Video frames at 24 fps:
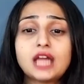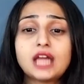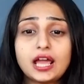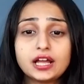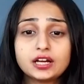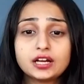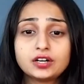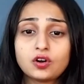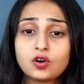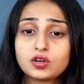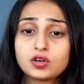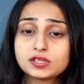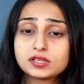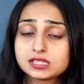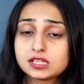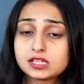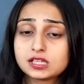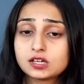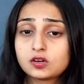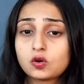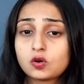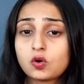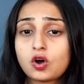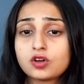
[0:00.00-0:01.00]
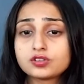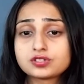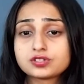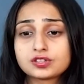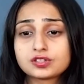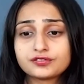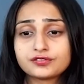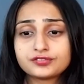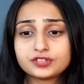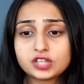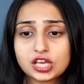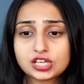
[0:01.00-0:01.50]
diagnose the
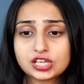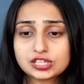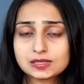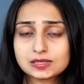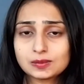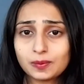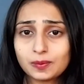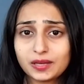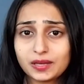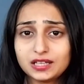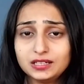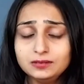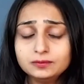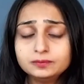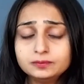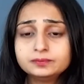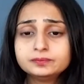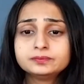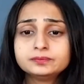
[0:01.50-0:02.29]
cause of chest pain?